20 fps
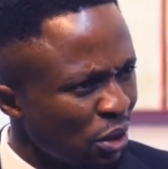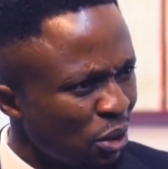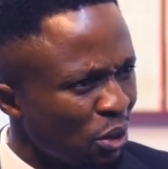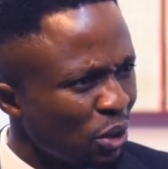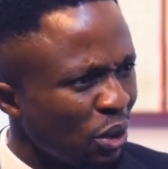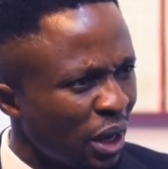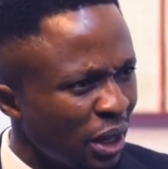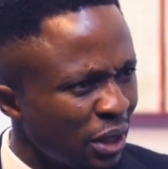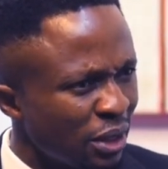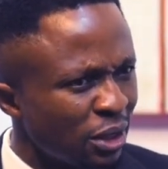
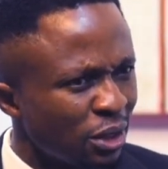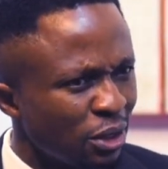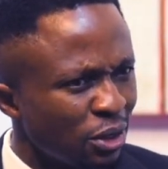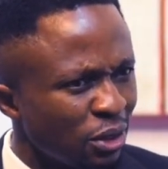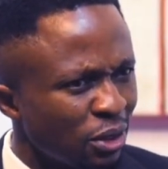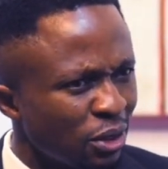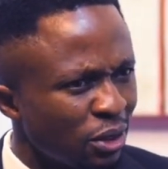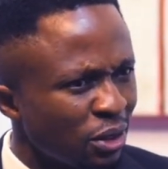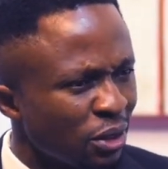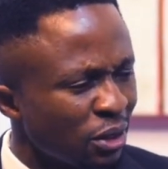and
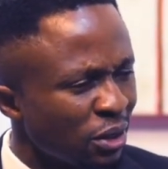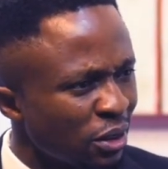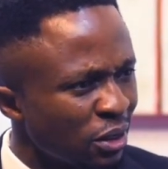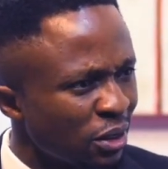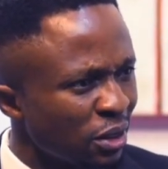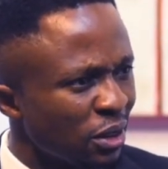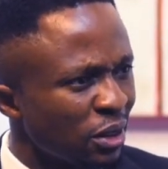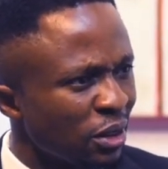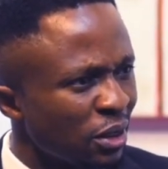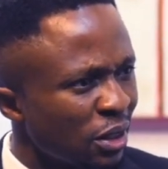
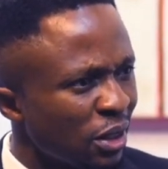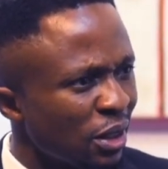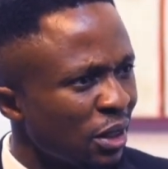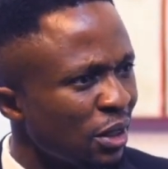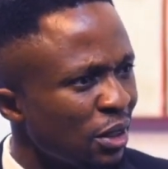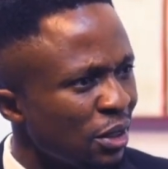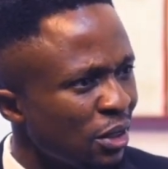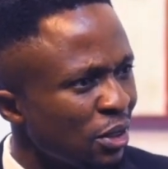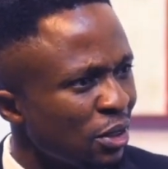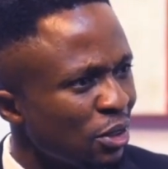
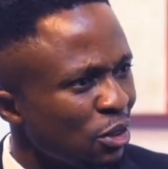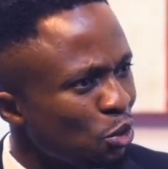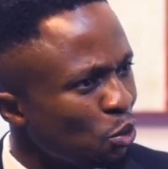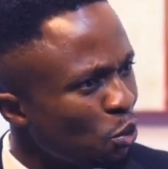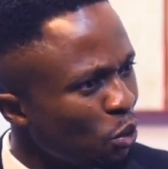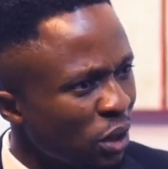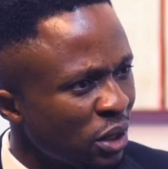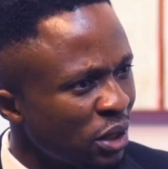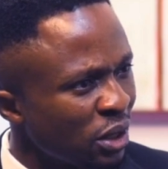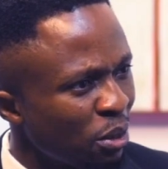
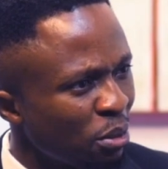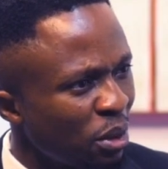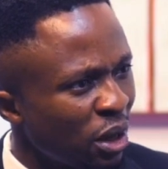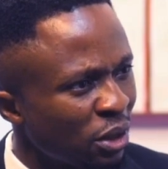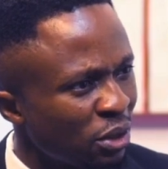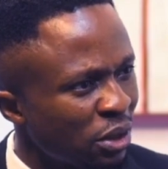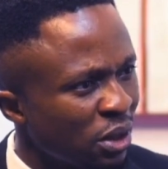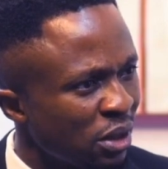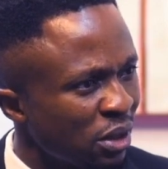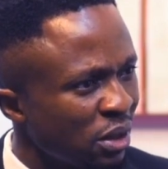you worried
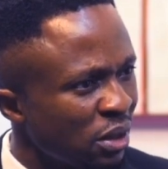about